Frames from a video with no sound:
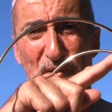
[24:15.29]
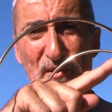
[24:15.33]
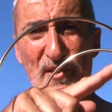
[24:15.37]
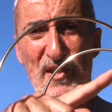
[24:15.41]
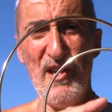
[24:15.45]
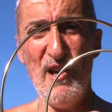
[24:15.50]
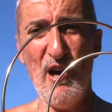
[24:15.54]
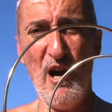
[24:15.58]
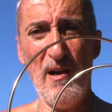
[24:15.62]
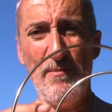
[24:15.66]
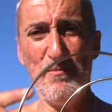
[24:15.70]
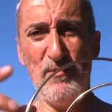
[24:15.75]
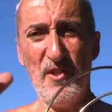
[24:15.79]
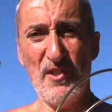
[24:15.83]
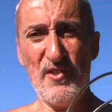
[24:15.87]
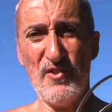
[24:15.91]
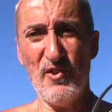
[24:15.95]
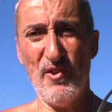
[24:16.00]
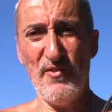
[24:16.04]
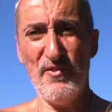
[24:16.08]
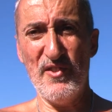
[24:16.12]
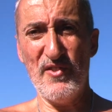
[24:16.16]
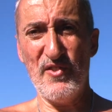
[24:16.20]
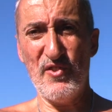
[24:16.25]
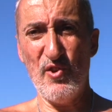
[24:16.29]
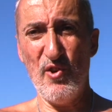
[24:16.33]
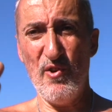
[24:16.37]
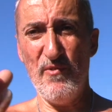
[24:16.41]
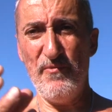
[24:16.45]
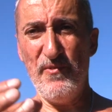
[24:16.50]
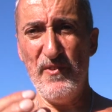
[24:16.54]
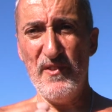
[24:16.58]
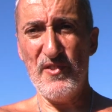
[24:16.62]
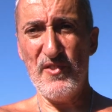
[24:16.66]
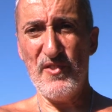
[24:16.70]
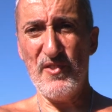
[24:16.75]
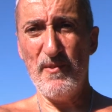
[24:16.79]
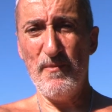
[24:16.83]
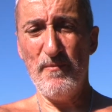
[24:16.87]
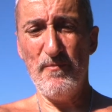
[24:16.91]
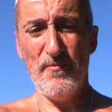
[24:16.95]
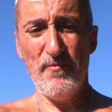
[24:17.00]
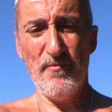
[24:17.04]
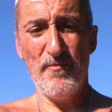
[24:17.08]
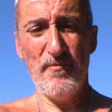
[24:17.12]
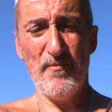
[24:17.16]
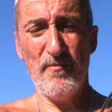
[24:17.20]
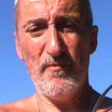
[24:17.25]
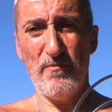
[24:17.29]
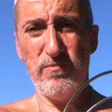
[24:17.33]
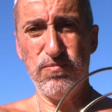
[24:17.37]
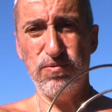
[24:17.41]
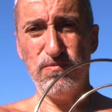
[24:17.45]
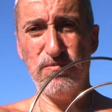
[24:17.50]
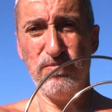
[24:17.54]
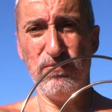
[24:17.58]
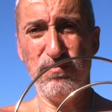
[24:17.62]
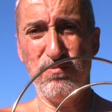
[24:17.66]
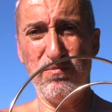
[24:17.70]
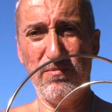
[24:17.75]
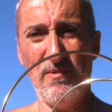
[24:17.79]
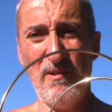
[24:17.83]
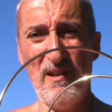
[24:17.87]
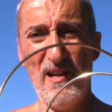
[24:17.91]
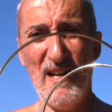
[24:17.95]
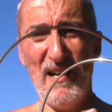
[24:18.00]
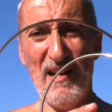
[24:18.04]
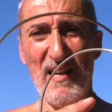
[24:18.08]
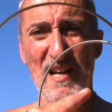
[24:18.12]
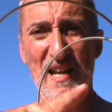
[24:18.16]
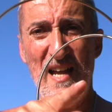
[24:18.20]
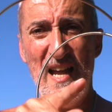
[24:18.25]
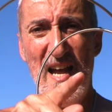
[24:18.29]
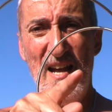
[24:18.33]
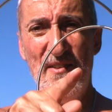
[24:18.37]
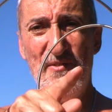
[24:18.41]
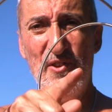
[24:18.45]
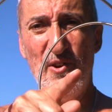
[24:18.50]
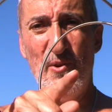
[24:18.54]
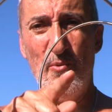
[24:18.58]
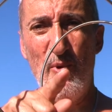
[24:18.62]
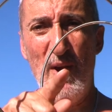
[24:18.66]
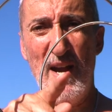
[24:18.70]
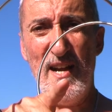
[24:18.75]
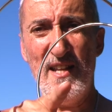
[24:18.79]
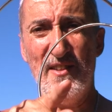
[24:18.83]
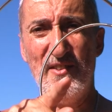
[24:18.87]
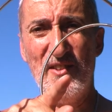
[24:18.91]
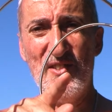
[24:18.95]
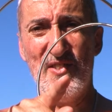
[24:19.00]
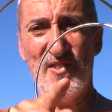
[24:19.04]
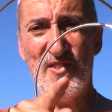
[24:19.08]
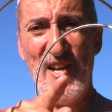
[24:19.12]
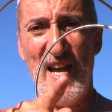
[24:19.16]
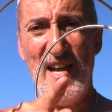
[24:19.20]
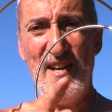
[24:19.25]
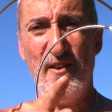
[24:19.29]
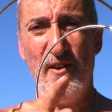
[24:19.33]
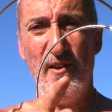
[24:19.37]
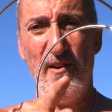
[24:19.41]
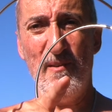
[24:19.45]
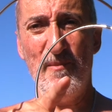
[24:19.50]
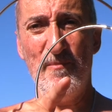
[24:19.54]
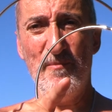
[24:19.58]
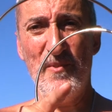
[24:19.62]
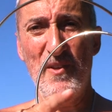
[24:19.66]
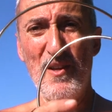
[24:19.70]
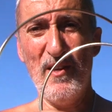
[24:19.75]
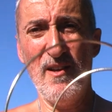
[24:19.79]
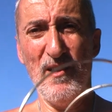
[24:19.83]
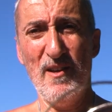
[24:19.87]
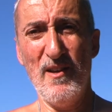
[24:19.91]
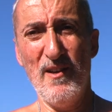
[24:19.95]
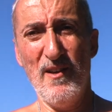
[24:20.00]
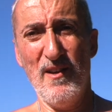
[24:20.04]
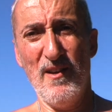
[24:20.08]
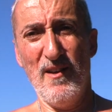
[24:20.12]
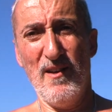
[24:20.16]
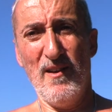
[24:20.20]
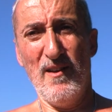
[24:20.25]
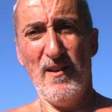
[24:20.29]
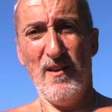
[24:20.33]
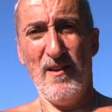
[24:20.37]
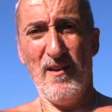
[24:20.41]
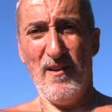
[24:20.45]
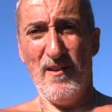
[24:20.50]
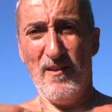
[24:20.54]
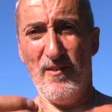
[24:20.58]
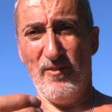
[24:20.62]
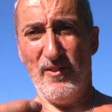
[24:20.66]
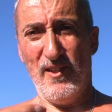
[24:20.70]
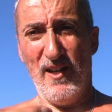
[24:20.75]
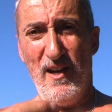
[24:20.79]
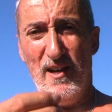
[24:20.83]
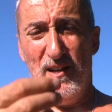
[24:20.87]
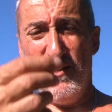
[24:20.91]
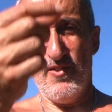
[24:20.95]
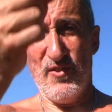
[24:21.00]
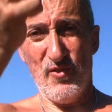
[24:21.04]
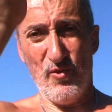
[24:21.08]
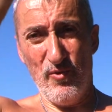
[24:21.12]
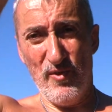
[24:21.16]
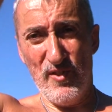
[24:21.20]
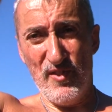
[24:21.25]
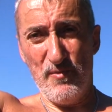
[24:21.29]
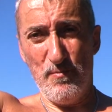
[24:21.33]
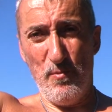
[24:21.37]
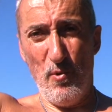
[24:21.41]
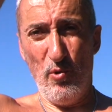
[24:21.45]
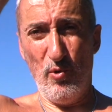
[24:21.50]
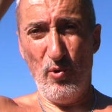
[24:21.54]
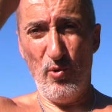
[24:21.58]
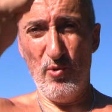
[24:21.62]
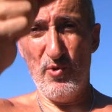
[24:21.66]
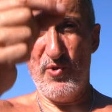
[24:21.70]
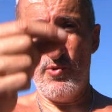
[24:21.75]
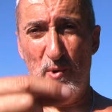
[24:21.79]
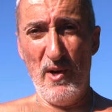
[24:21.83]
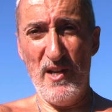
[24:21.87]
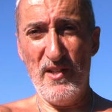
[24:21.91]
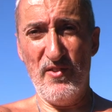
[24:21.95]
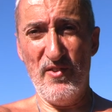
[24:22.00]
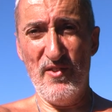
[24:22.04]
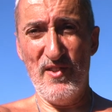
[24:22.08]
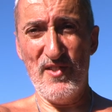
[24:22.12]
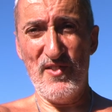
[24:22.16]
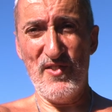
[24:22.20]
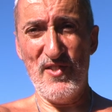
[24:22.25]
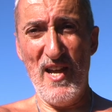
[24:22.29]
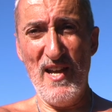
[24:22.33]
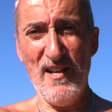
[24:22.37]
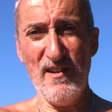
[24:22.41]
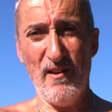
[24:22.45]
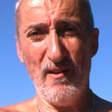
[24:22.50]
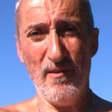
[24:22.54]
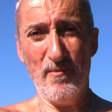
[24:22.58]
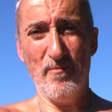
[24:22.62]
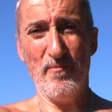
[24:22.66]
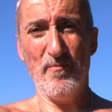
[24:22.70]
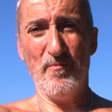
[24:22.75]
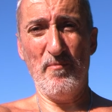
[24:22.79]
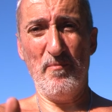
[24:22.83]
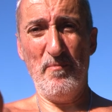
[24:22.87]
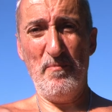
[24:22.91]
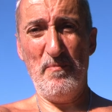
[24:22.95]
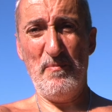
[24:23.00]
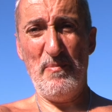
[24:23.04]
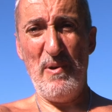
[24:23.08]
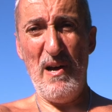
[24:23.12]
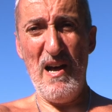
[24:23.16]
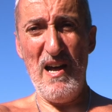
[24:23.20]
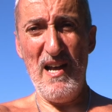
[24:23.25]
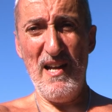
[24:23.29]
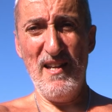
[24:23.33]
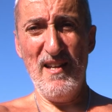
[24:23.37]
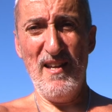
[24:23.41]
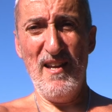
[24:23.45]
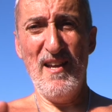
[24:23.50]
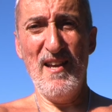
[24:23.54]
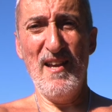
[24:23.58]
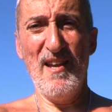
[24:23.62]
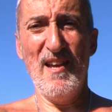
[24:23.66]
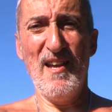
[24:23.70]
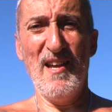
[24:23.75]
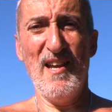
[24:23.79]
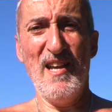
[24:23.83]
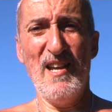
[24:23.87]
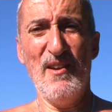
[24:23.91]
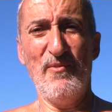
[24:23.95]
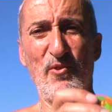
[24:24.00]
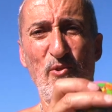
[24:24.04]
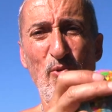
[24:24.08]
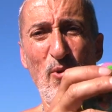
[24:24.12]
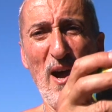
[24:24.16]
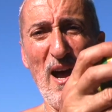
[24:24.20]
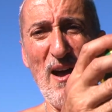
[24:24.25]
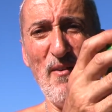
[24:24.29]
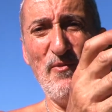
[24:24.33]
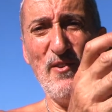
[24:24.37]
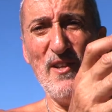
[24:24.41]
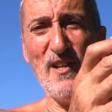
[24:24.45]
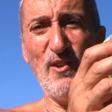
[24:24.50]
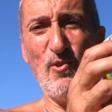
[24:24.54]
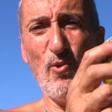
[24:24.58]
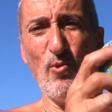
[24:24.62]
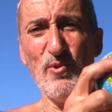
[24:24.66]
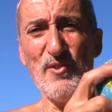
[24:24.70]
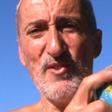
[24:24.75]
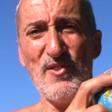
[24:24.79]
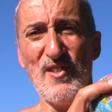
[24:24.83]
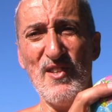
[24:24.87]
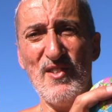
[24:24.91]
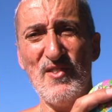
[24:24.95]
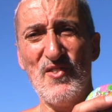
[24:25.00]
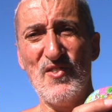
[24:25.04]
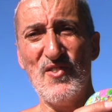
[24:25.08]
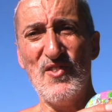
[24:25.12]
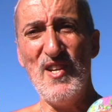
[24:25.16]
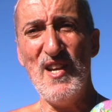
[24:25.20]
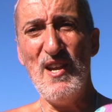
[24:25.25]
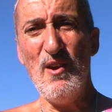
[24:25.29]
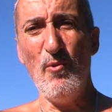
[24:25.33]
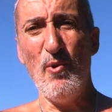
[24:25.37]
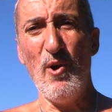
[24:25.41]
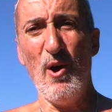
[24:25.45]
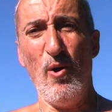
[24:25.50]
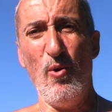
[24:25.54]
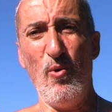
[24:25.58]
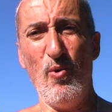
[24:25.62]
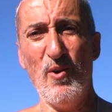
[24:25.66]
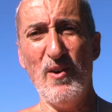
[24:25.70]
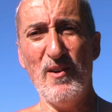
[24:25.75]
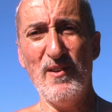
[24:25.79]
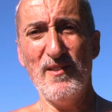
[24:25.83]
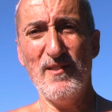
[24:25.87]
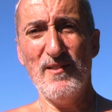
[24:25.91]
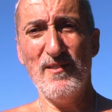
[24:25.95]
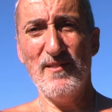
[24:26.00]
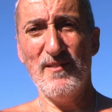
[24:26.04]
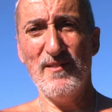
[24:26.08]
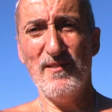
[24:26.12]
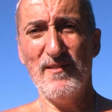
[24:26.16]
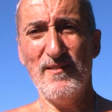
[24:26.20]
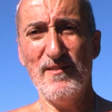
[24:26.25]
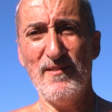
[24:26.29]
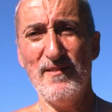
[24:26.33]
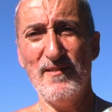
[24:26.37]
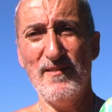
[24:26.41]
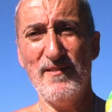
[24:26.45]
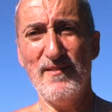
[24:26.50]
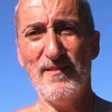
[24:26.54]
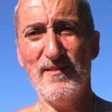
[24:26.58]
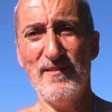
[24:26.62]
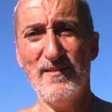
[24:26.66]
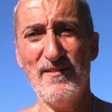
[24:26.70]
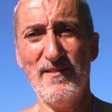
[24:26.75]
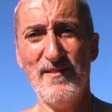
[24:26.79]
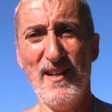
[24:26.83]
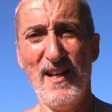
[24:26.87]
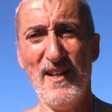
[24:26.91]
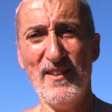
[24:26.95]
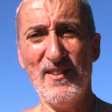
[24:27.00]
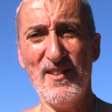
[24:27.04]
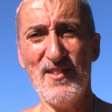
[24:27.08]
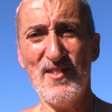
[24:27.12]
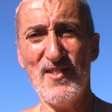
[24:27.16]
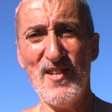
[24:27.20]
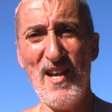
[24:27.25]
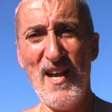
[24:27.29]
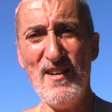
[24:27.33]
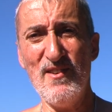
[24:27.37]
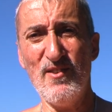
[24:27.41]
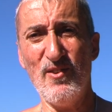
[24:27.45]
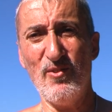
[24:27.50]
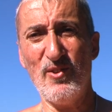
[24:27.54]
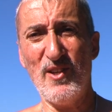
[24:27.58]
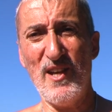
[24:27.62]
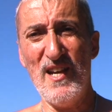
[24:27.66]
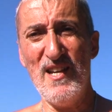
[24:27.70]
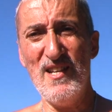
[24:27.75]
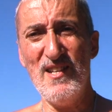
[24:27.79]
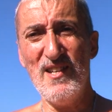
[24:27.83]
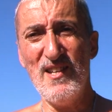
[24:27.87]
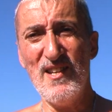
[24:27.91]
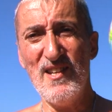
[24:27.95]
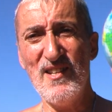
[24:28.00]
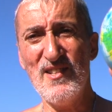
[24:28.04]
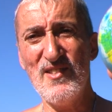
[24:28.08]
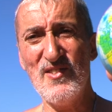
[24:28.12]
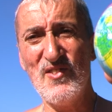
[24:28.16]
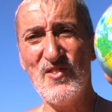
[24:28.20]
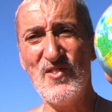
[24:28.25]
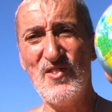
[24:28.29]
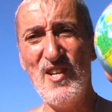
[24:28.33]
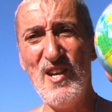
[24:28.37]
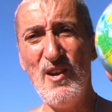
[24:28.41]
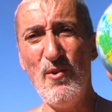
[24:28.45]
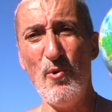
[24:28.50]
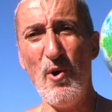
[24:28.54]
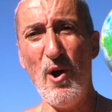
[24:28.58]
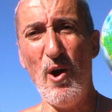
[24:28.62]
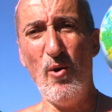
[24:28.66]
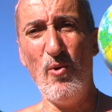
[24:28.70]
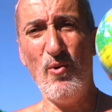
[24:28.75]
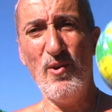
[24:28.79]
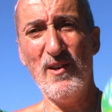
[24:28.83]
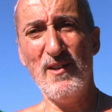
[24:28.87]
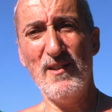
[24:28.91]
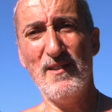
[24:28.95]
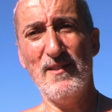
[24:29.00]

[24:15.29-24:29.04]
the objects on the surface, and they're right at the center. Okay, so the spoke goes right to the center. But if gravity goes to zero at the center, okay, zero.